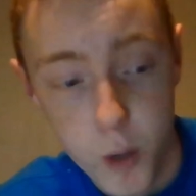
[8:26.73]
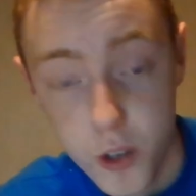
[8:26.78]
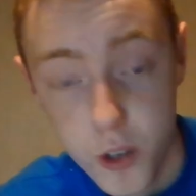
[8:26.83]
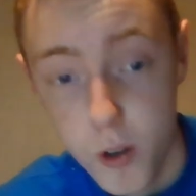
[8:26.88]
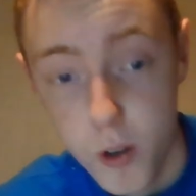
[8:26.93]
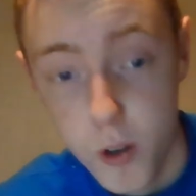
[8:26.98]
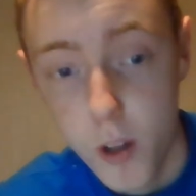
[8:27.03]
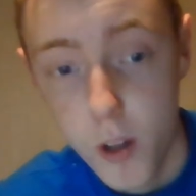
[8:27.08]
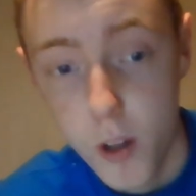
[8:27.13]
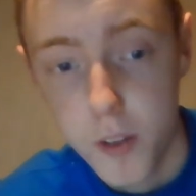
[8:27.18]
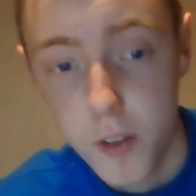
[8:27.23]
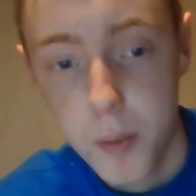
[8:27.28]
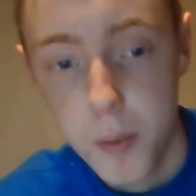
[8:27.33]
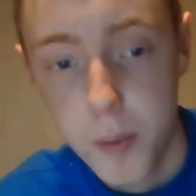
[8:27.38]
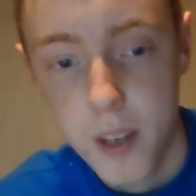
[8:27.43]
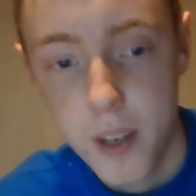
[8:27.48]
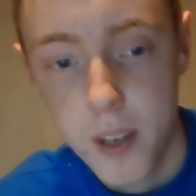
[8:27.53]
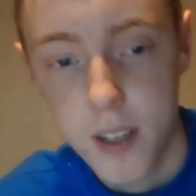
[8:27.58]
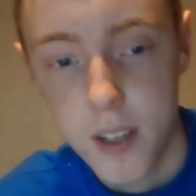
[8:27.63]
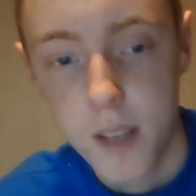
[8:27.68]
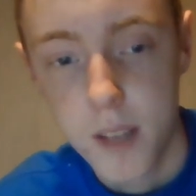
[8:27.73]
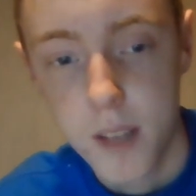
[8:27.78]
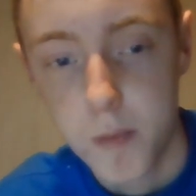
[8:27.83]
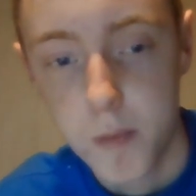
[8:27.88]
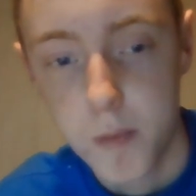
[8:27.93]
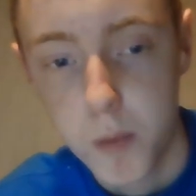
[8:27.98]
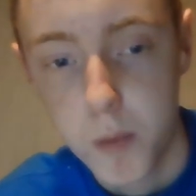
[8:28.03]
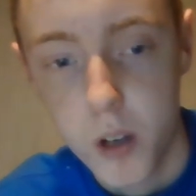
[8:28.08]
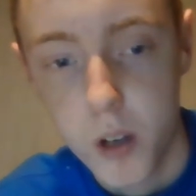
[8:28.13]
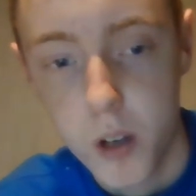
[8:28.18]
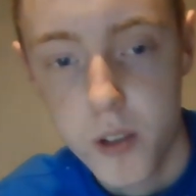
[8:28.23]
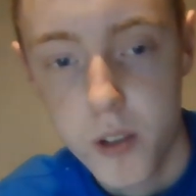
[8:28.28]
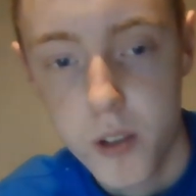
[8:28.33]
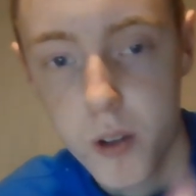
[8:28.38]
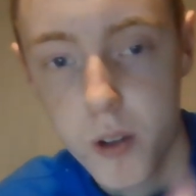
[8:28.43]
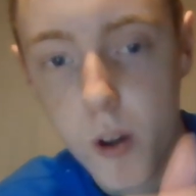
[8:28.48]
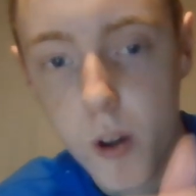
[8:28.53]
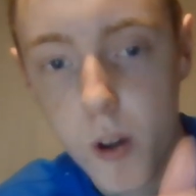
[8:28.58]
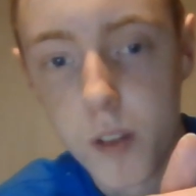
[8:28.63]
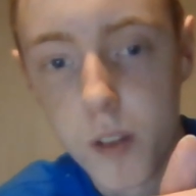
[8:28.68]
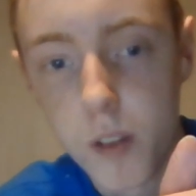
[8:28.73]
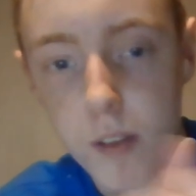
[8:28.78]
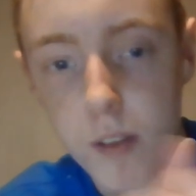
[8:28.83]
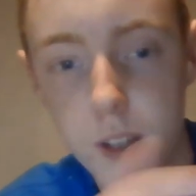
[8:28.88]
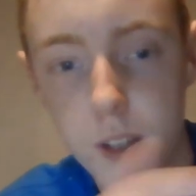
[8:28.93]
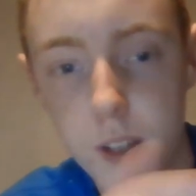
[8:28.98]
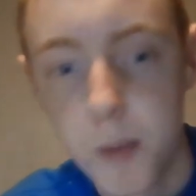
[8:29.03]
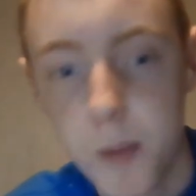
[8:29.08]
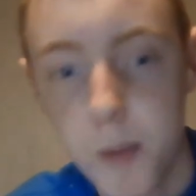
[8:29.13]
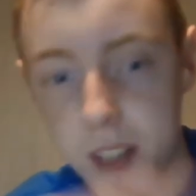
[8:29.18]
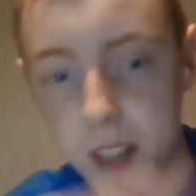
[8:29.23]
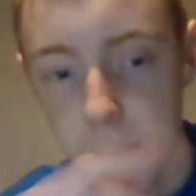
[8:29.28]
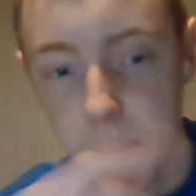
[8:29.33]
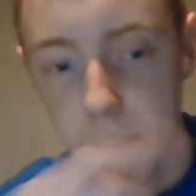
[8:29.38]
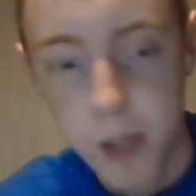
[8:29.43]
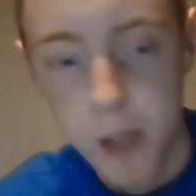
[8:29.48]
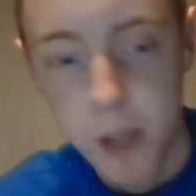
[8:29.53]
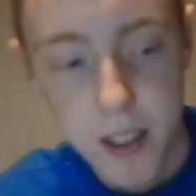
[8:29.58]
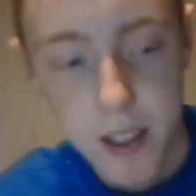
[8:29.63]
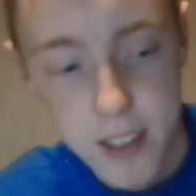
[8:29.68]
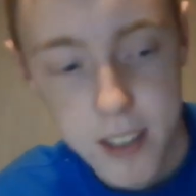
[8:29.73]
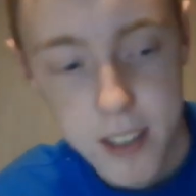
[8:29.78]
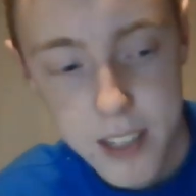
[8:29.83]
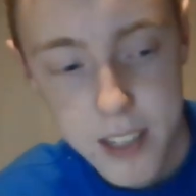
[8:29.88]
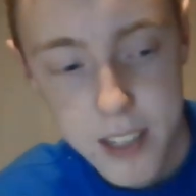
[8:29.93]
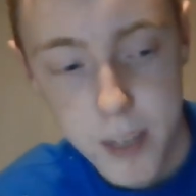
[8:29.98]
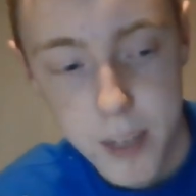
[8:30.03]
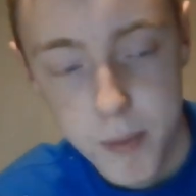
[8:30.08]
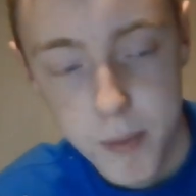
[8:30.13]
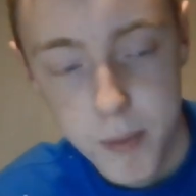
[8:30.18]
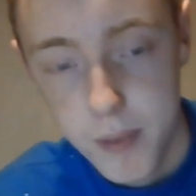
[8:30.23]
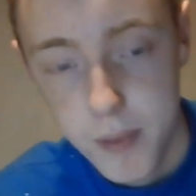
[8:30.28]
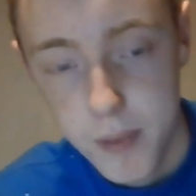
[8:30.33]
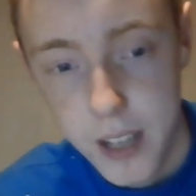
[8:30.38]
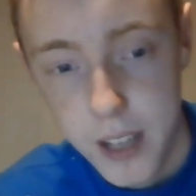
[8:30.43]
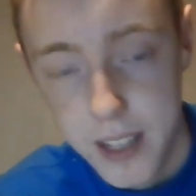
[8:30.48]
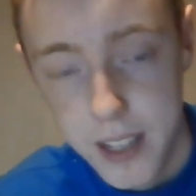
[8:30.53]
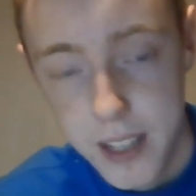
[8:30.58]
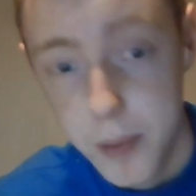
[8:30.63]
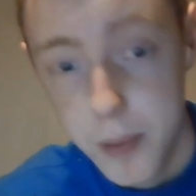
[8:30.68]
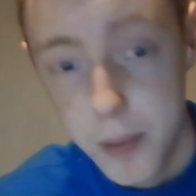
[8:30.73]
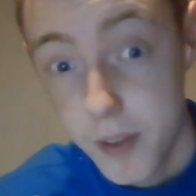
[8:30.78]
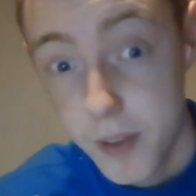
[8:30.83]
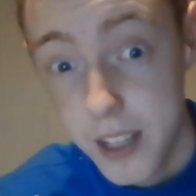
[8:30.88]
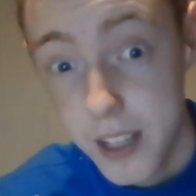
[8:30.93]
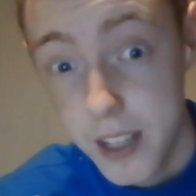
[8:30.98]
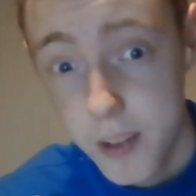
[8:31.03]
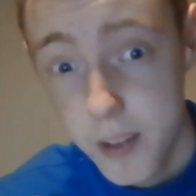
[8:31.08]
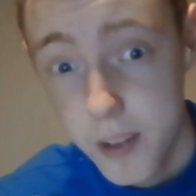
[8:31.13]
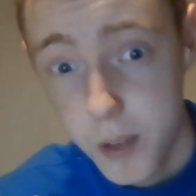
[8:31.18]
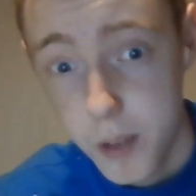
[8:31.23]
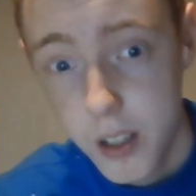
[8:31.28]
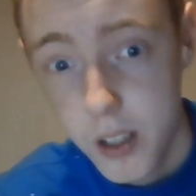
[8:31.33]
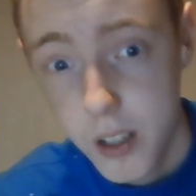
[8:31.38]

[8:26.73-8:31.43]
all of them because I watched all of the films in this playlist except of this one.